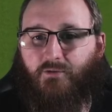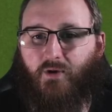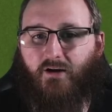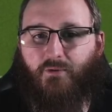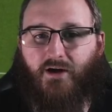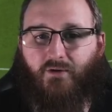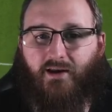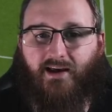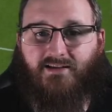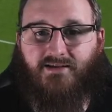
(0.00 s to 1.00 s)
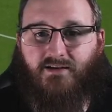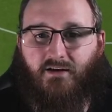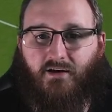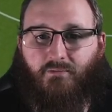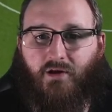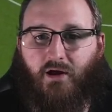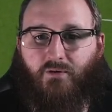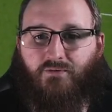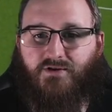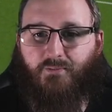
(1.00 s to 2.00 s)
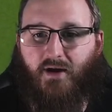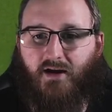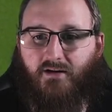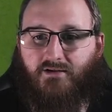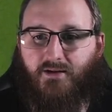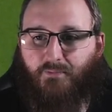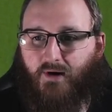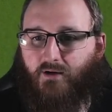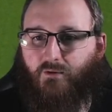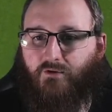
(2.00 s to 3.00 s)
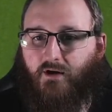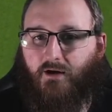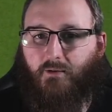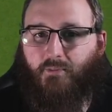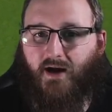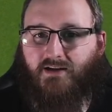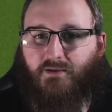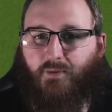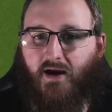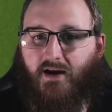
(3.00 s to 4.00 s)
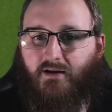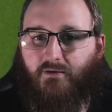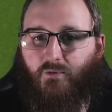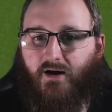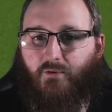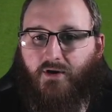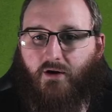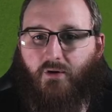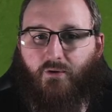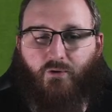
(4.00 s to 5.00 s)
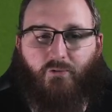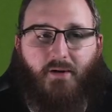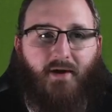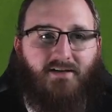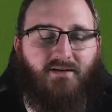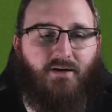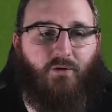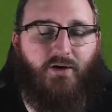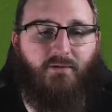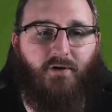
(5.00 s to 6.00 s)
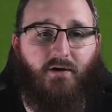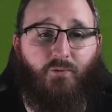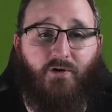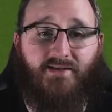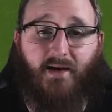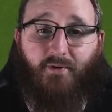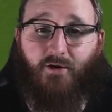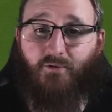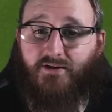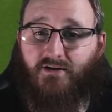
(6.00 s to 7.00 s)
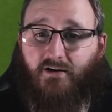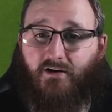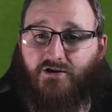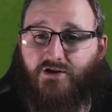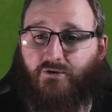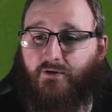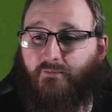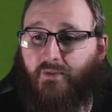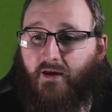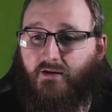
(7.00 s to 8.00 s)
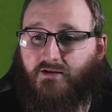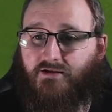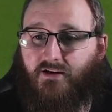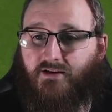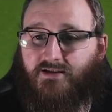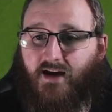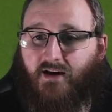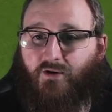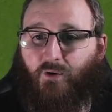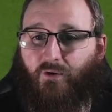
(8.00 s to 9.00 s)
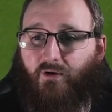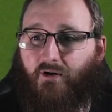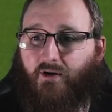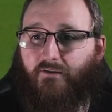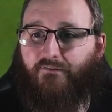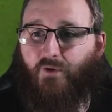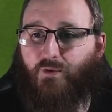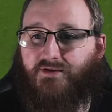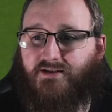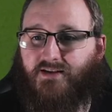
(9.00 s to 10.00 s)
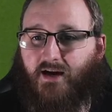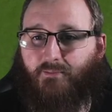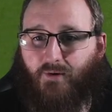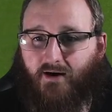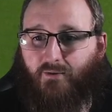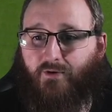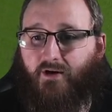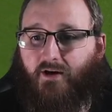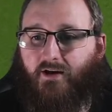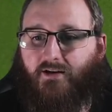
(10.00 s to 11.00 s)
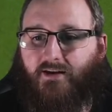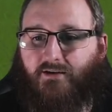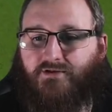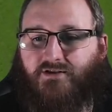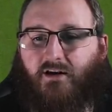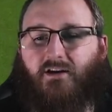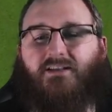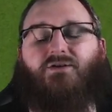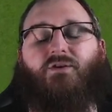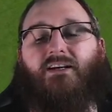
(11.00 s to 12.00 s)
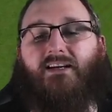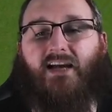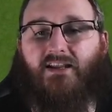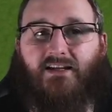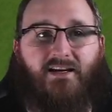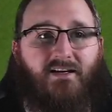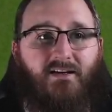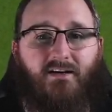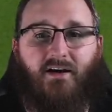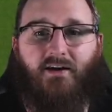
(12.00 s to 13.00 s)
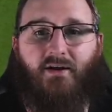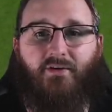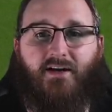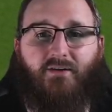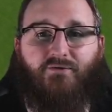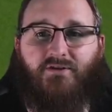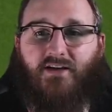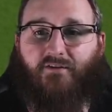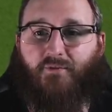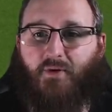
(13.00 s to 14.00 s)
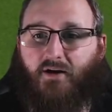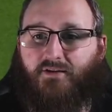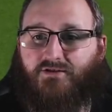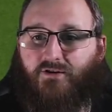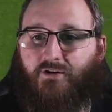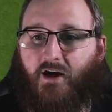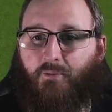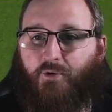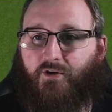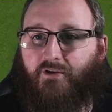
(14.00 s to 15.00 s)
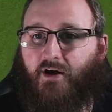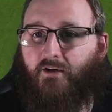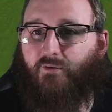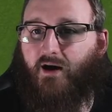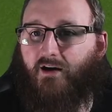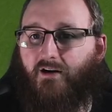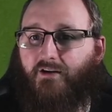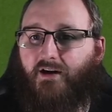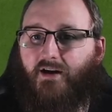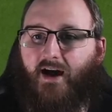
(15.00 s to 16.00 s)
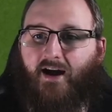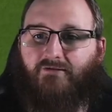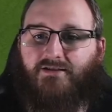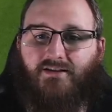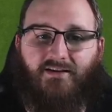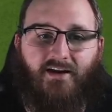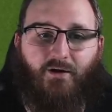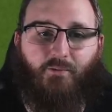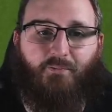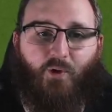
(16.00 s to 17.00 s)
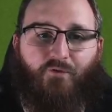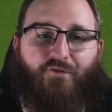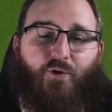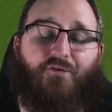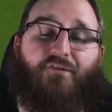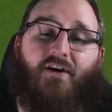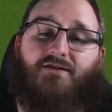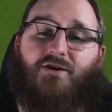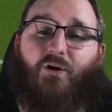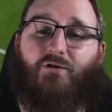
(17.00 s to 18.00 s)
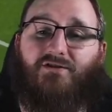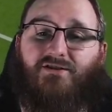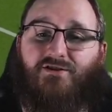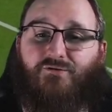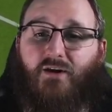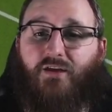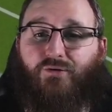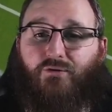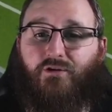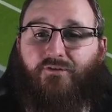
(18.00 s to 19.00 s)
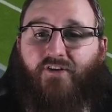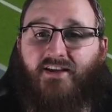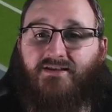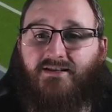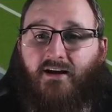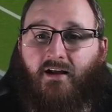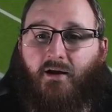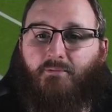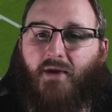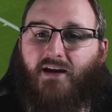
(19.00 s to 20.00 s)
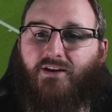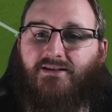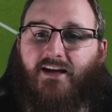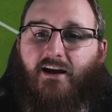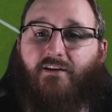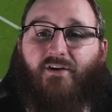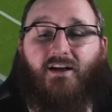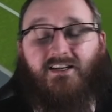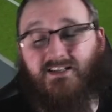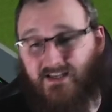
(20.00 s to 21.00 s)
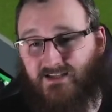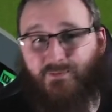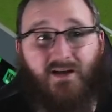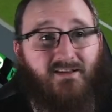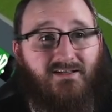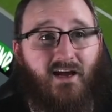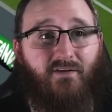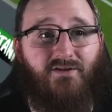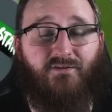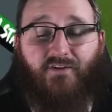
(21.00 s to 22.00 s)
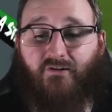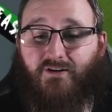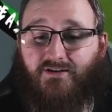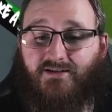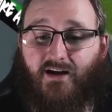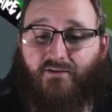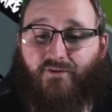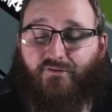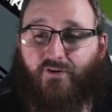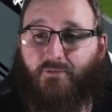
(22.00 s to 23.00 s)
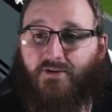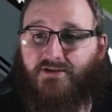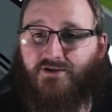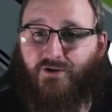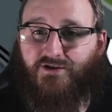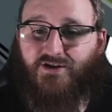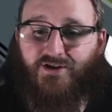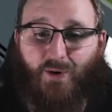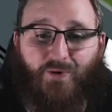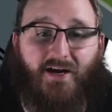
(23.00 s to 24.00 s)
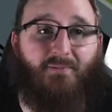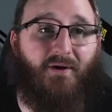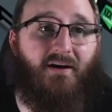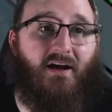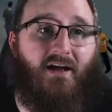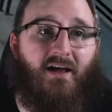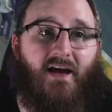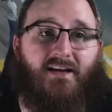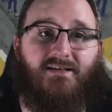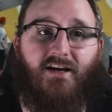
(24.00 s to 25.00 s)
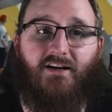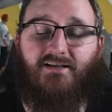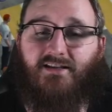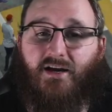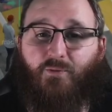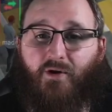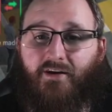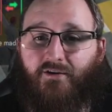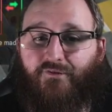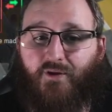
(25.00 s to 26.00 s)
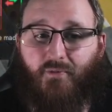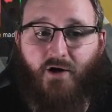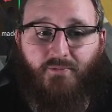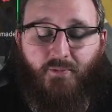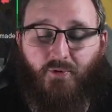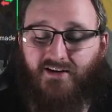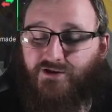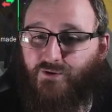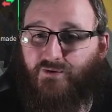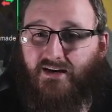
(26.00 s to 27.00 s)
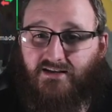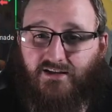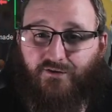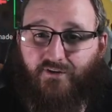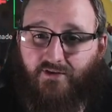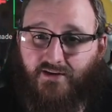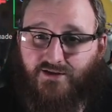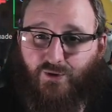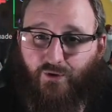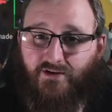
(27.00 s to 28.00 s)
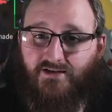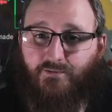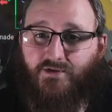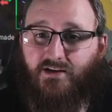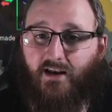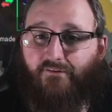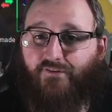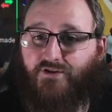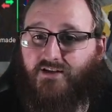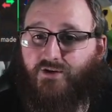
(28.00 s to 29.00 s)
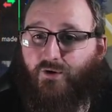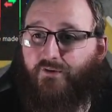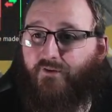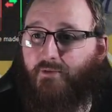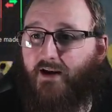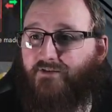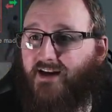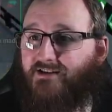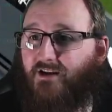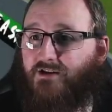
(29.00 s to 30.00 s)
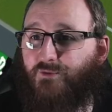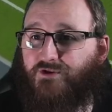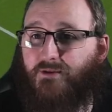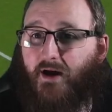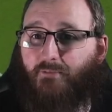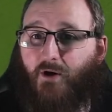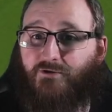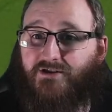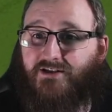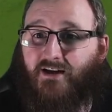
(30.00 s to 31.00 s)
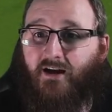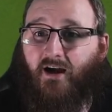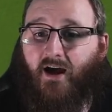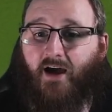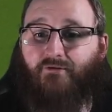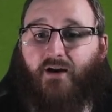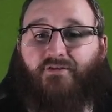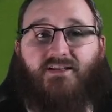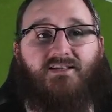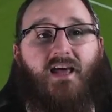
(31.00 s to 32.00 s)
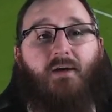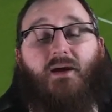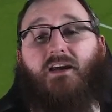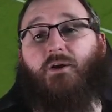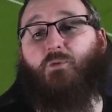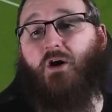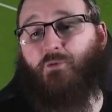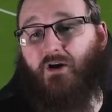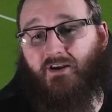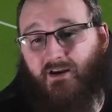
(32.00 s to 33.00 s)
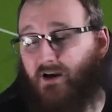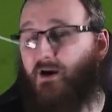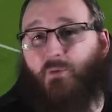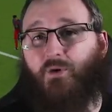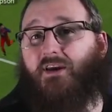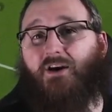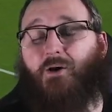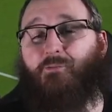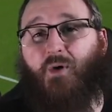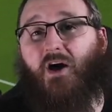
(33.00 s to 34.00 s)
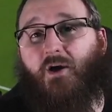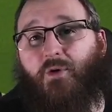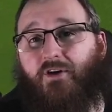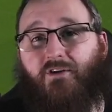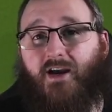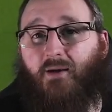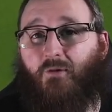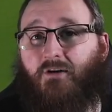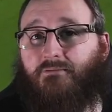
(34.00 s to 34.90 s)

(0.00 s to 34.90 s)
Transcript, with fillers: Where are we going, lads? Malone to Payne to Brown. Back to Payne. Where are we going? All the way back to the goalkeeper. What's happening with this highlight? Stewart to Zach Orr. Forward to Zach Brown. Now, sir, he's not going to get there. And now the counter-attack for Bath is on. Upward on the halfway line. Harrison Neal, ball forward, finds Cox straight through the defence. Make the save. He does make the save. It's a very good save from the Scottish goalkeeper. It is going to stay 1 0 for the moment. We do need to defend this corner. Simpson, left footed corner from the left hand side towards the back post. And Rafferty's there making it 1 1. We can't buy a win on camera.